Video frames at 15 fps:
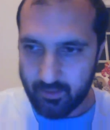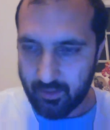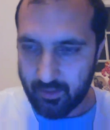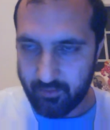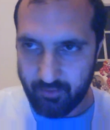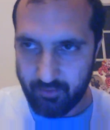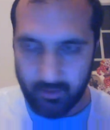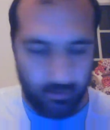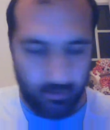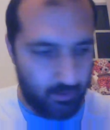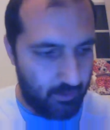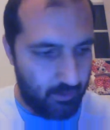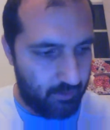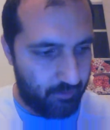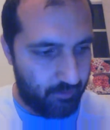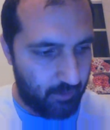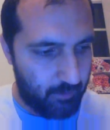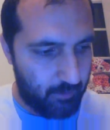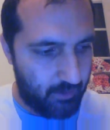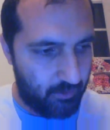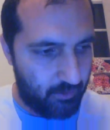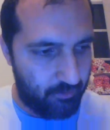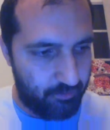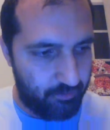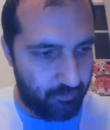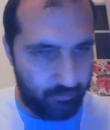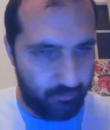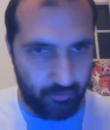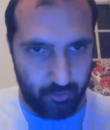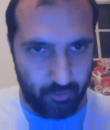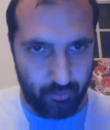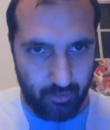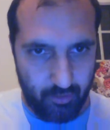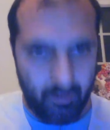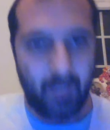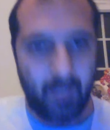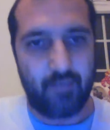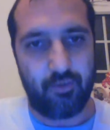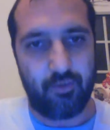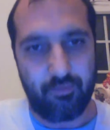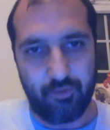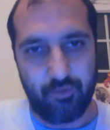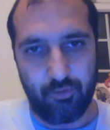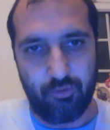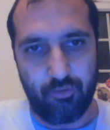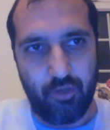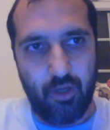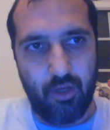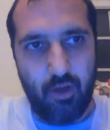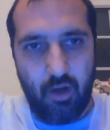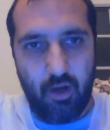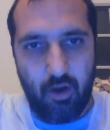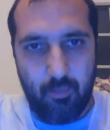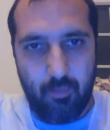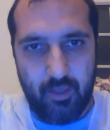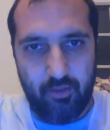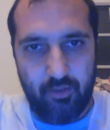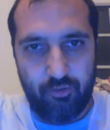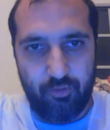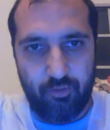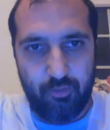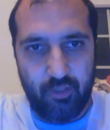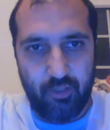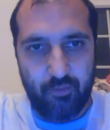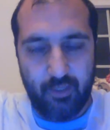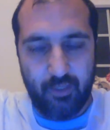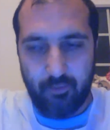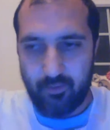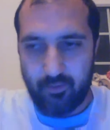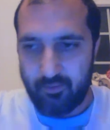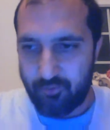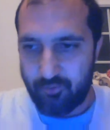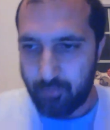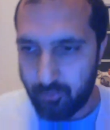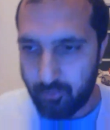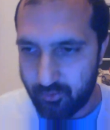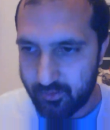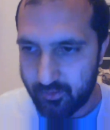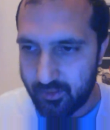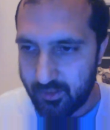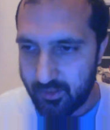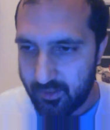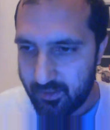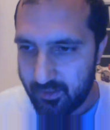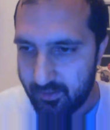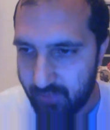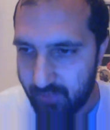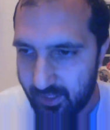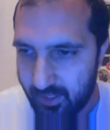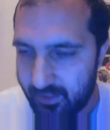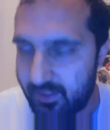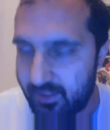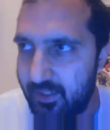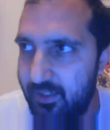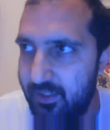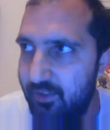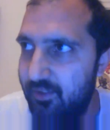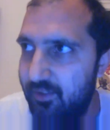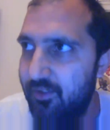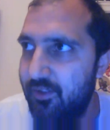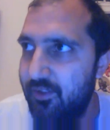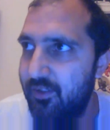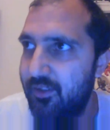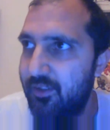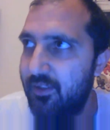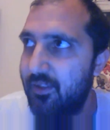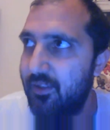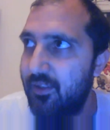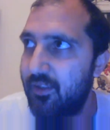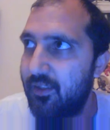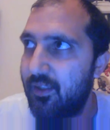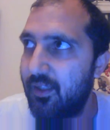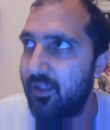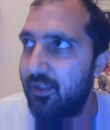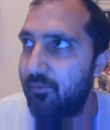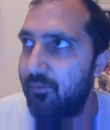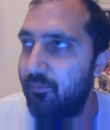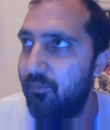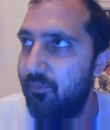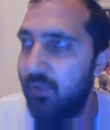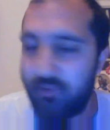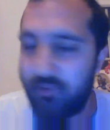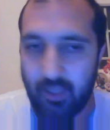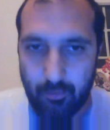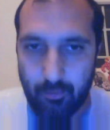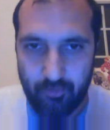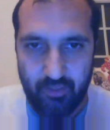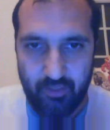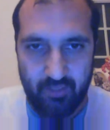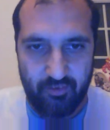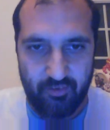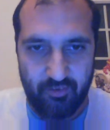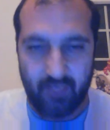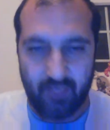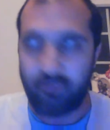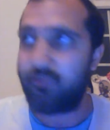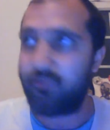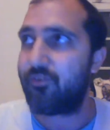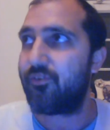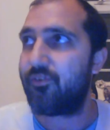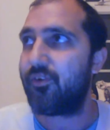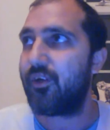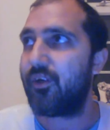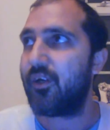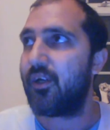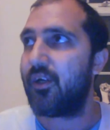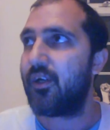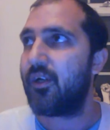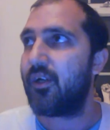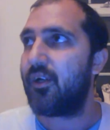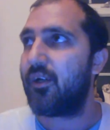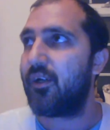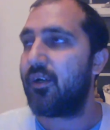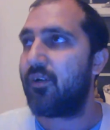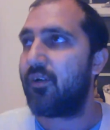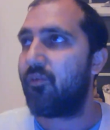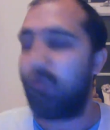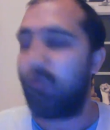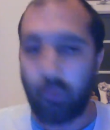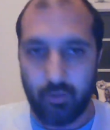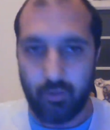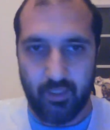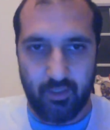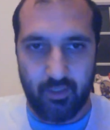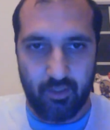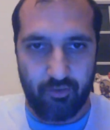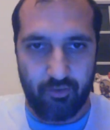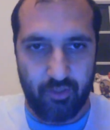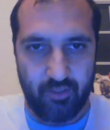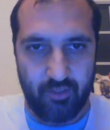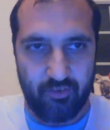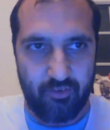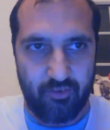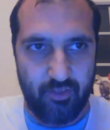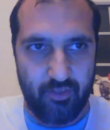Like if I made had enough views on my YouTube channel, how I'd love to support Iraq, and as I would see it, instead of rewarding countries,